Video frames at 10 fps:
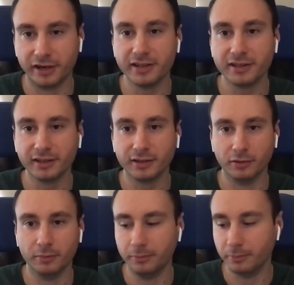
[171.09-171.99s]
anything
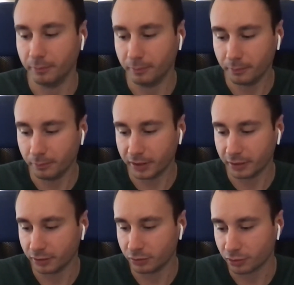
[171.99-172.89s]
or make
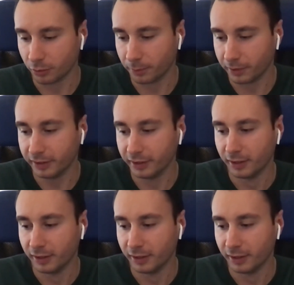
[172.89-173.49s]
a huge company,